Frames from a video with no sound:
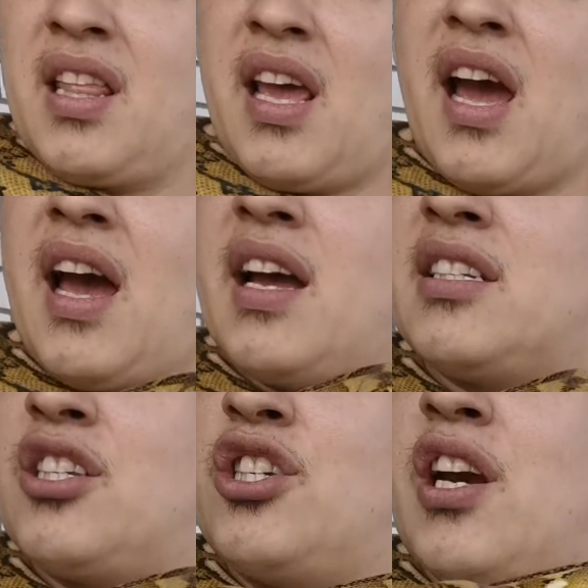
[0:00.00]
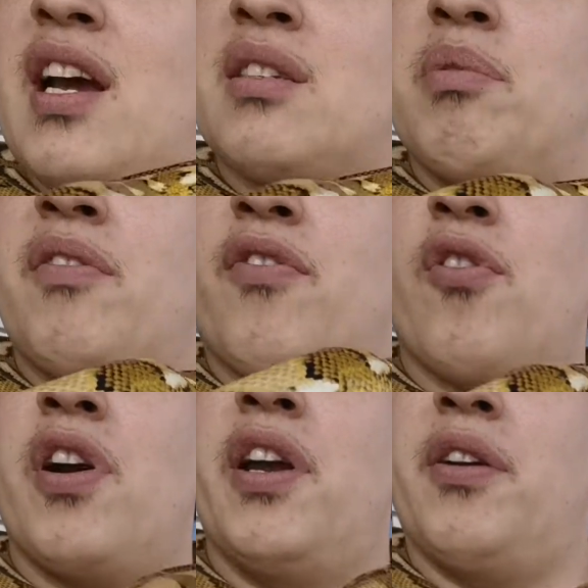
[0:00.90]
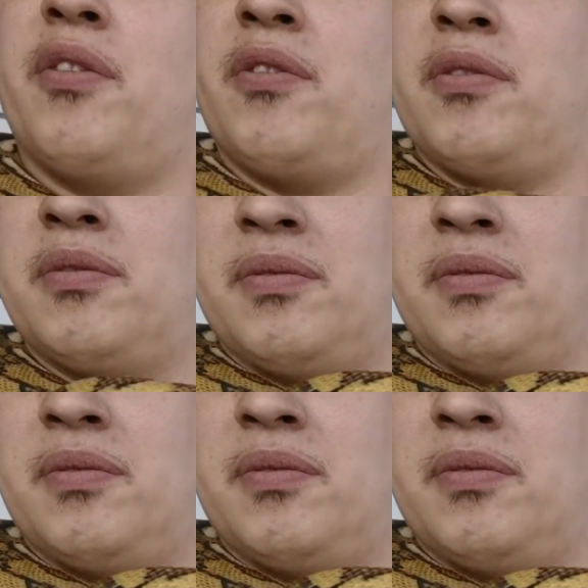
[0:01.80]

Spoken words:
that's Jasmine for you.